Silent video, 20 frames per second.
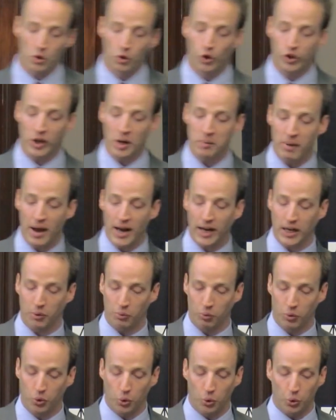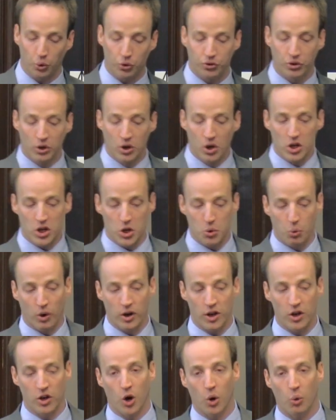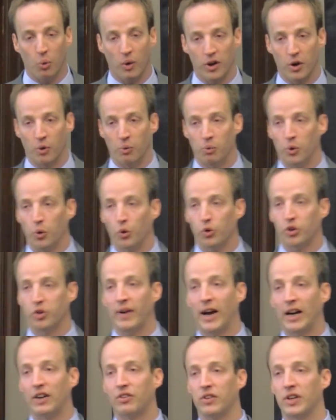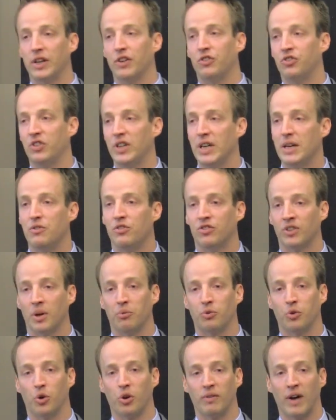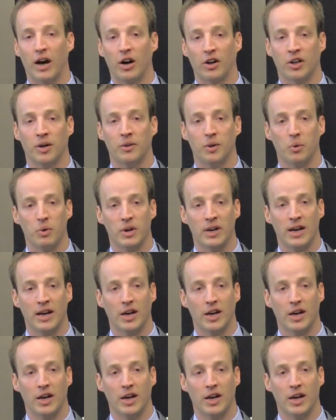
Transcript: looking back at rules, you want to know whether rules have actually achieved some sort of outcome that we